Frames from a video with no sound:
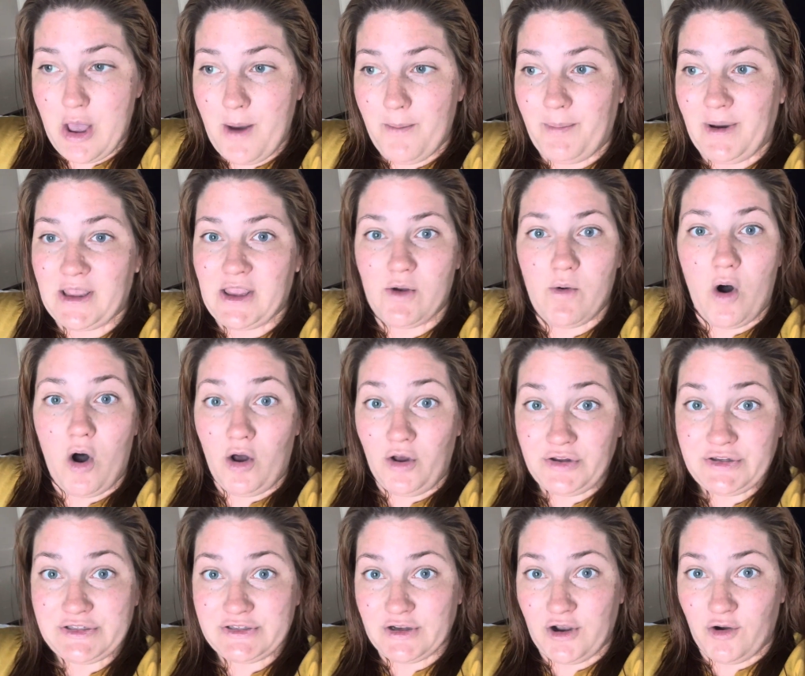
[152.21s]
But you
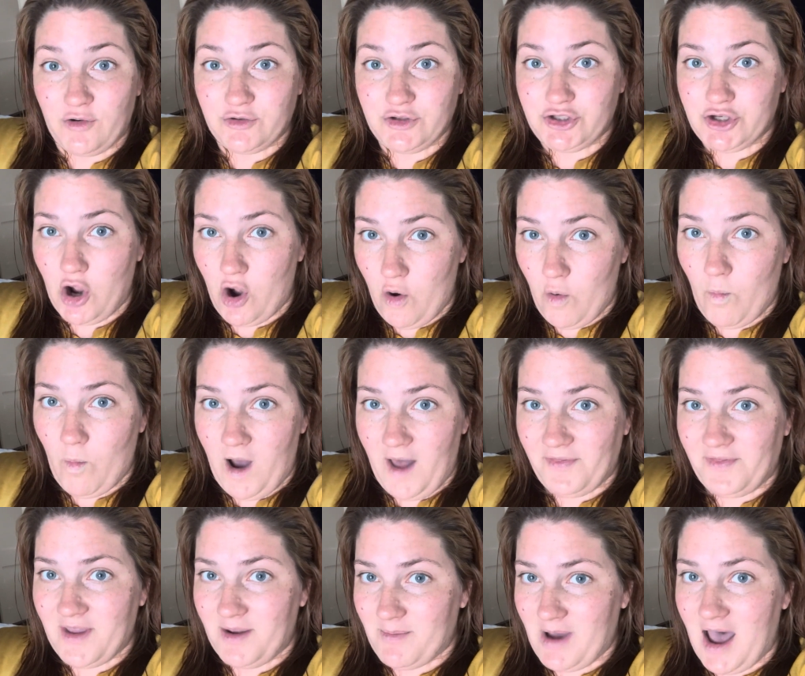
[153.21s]
also don't
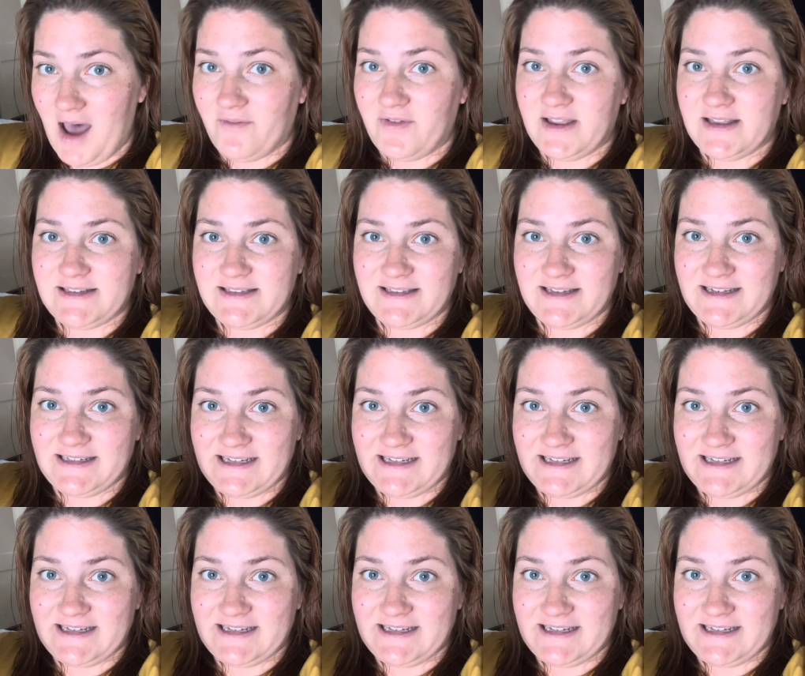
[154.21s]
want them, obviously,